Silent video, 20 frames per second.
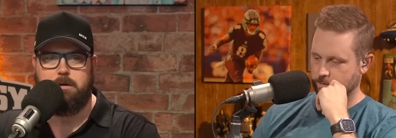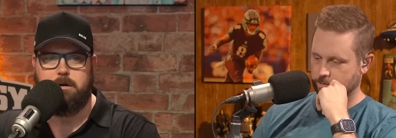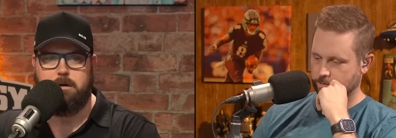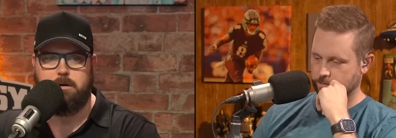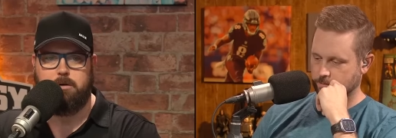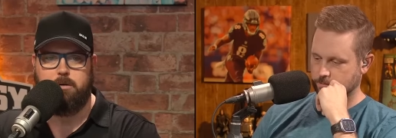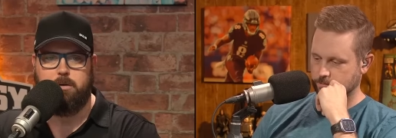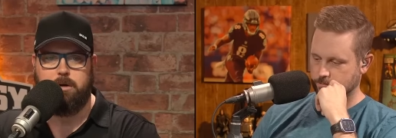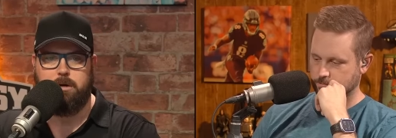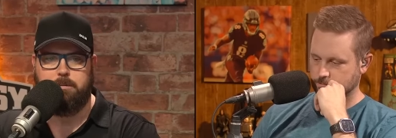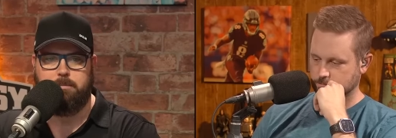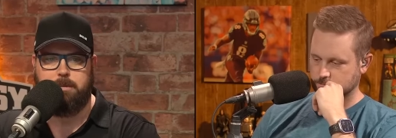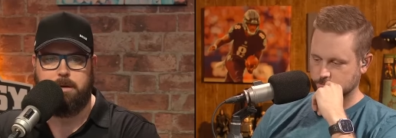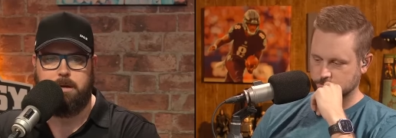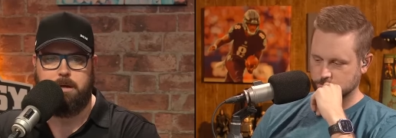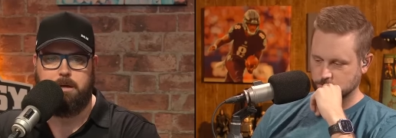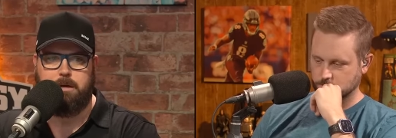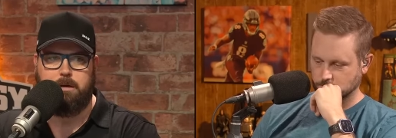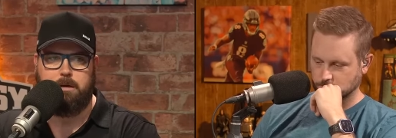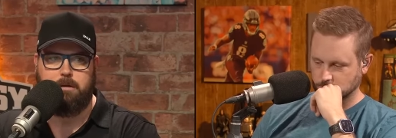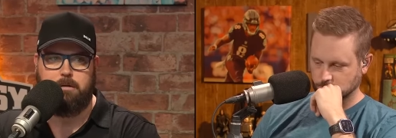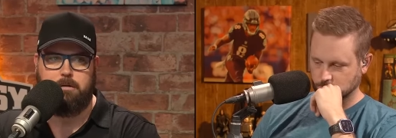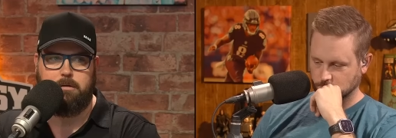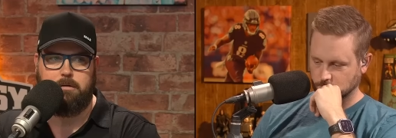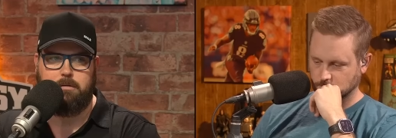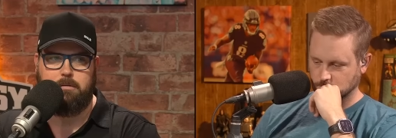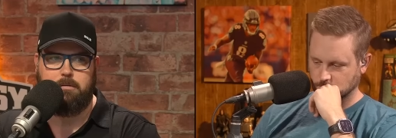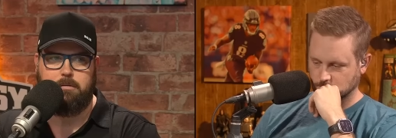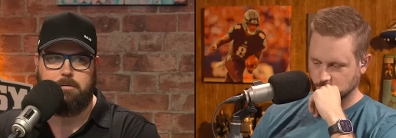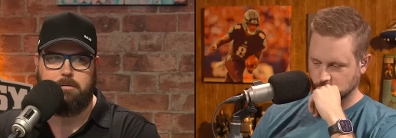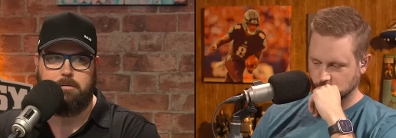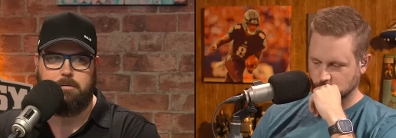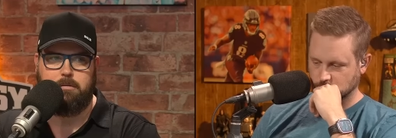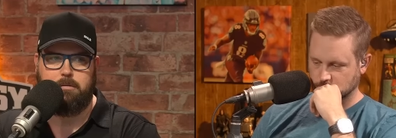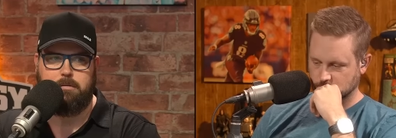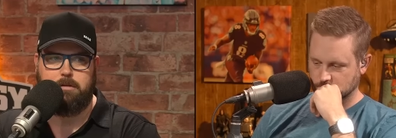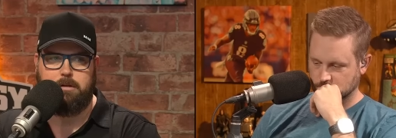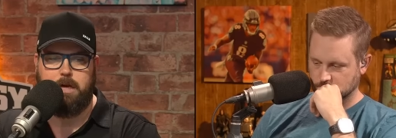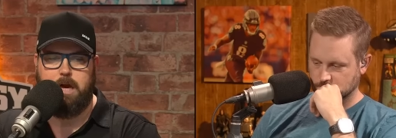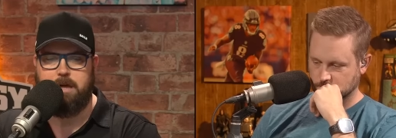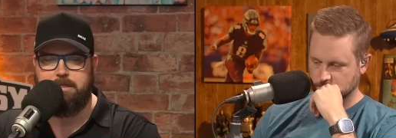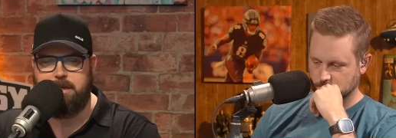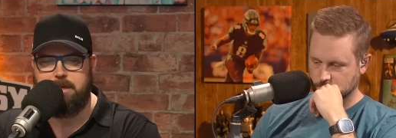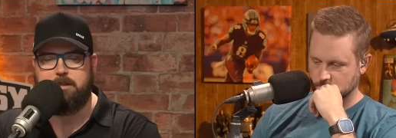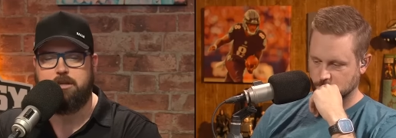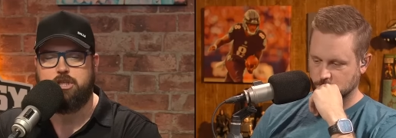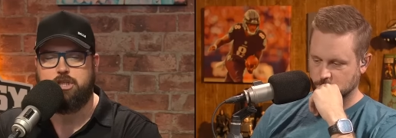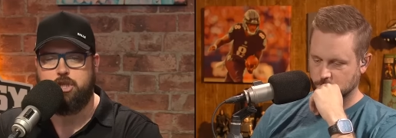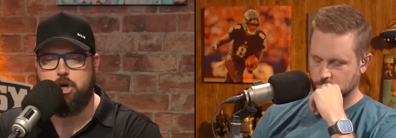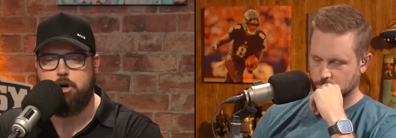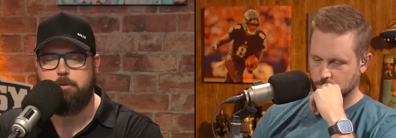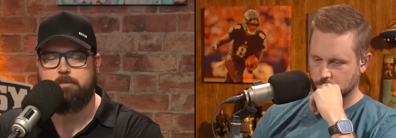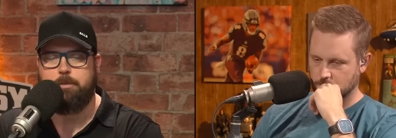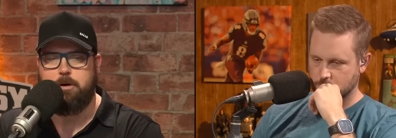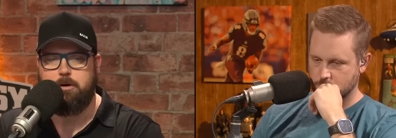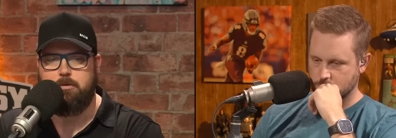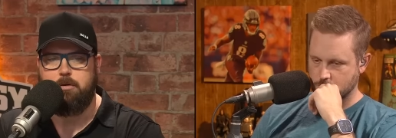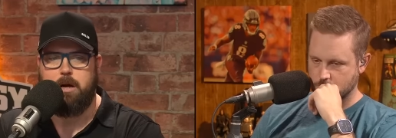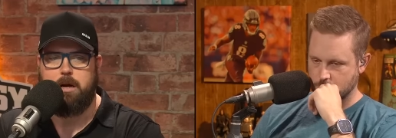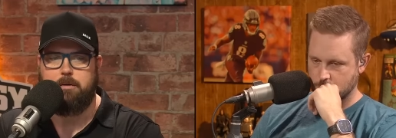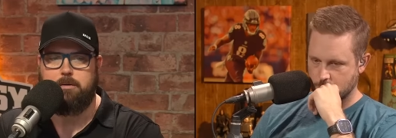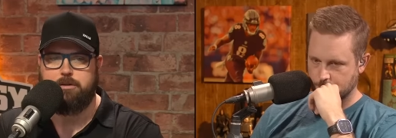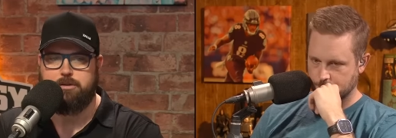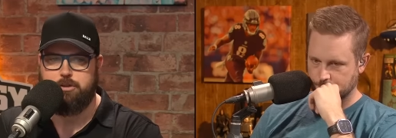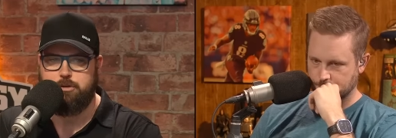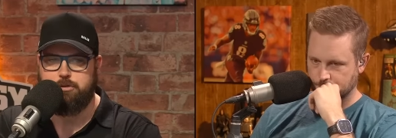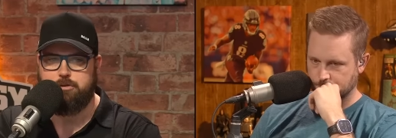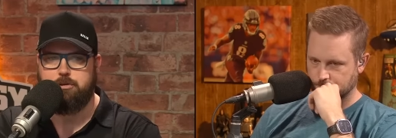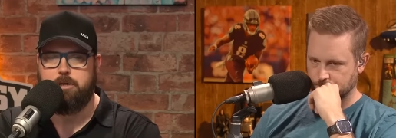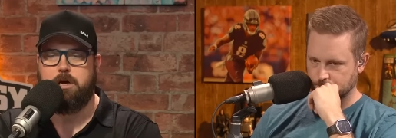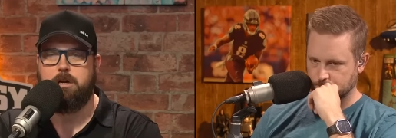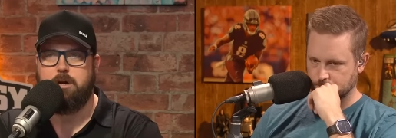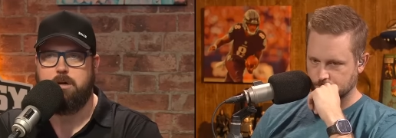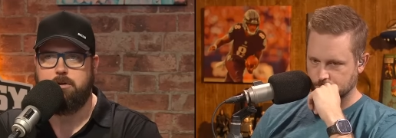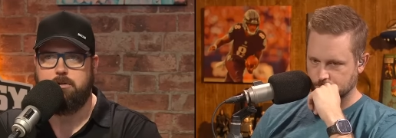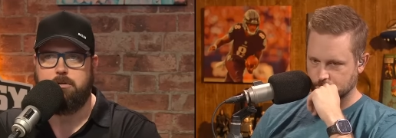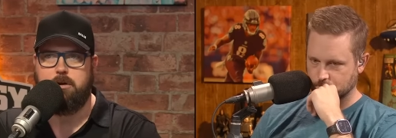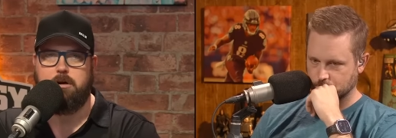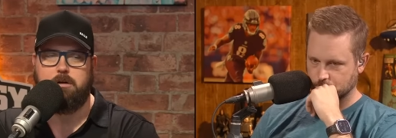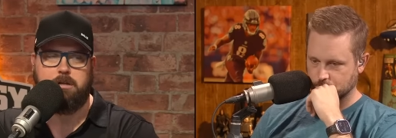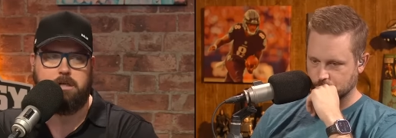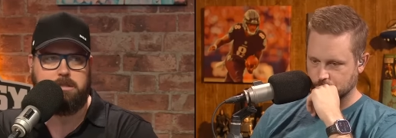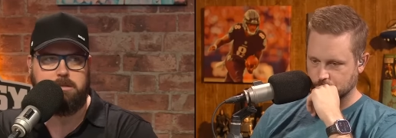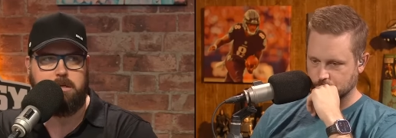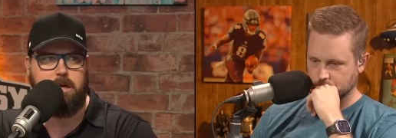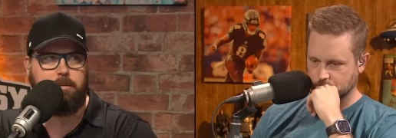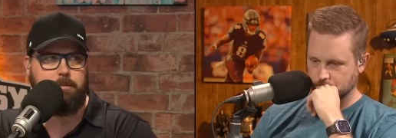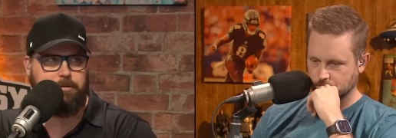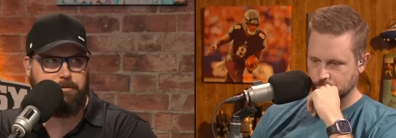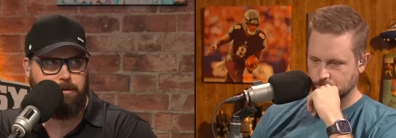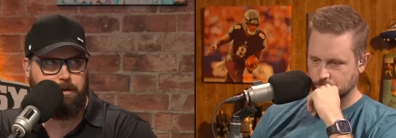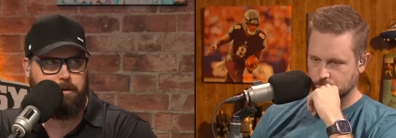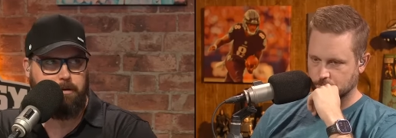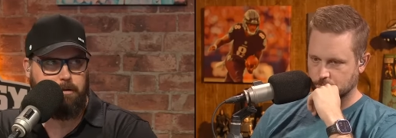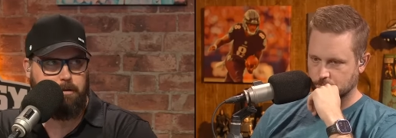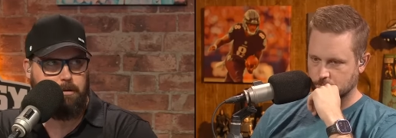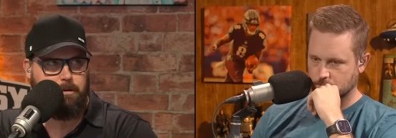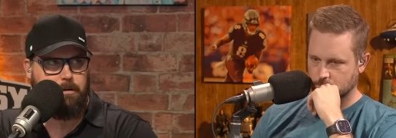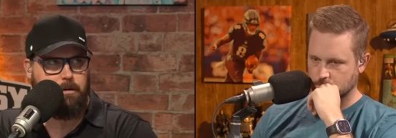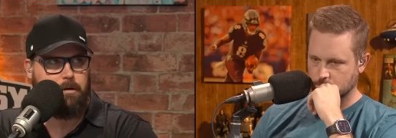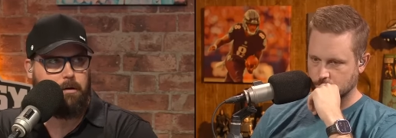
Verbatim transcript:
Speaker 1: are going to be... I think the sharper crowd is usually on Underdog this time of year.